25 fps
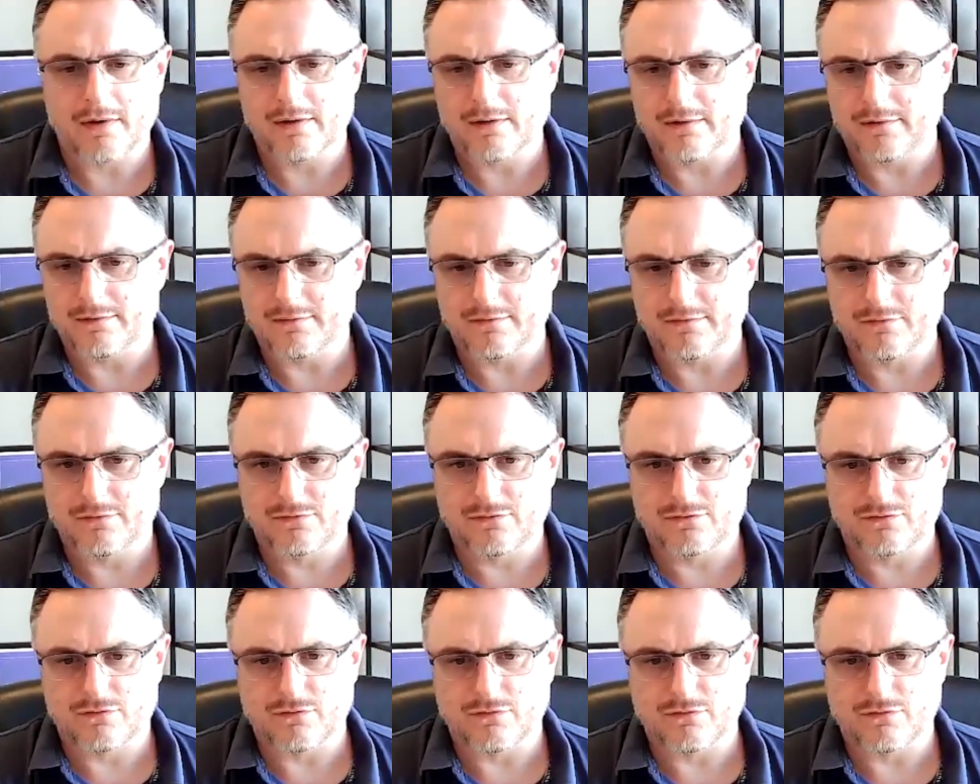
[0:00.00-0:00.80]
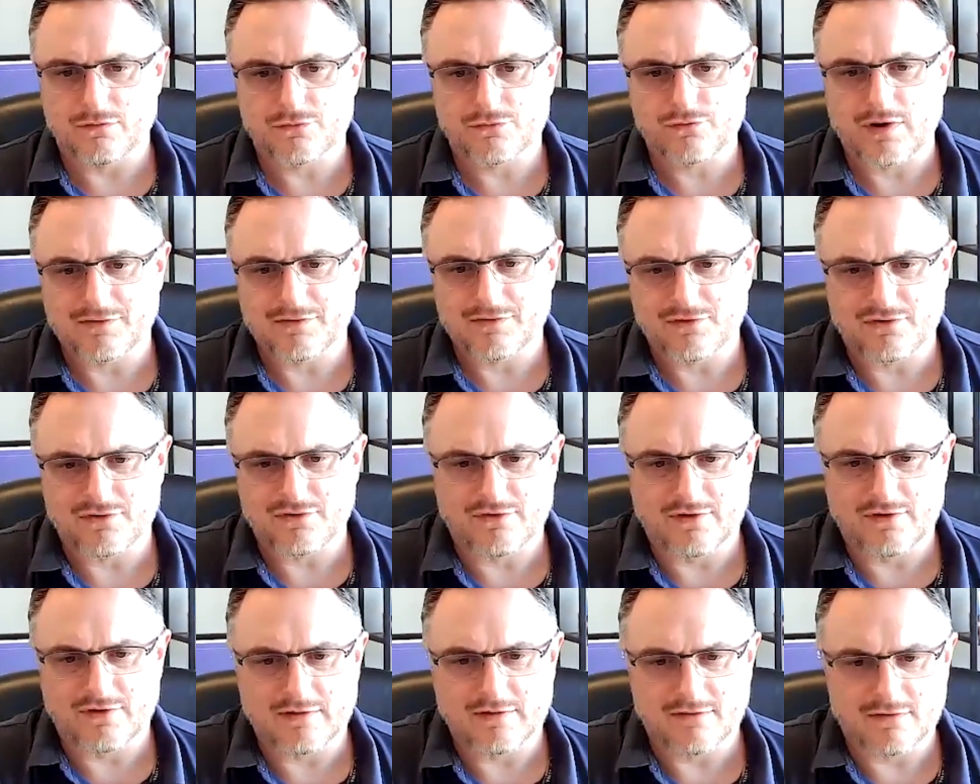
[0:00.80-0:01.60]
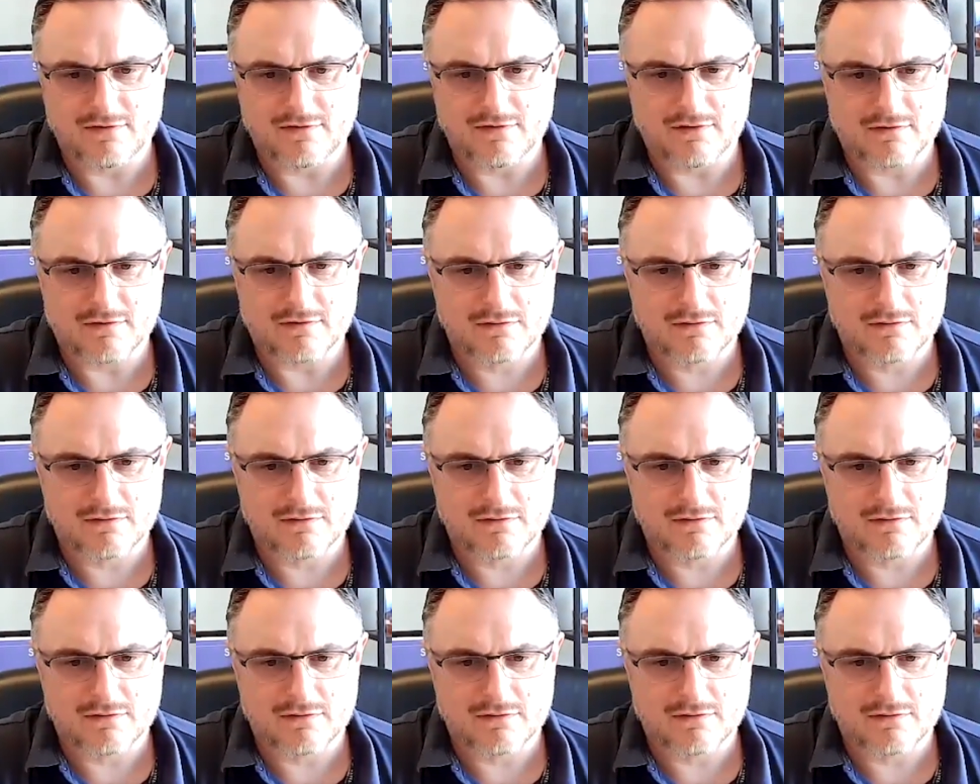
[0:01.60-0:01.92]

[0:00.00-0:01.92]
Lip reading: and sort of transition into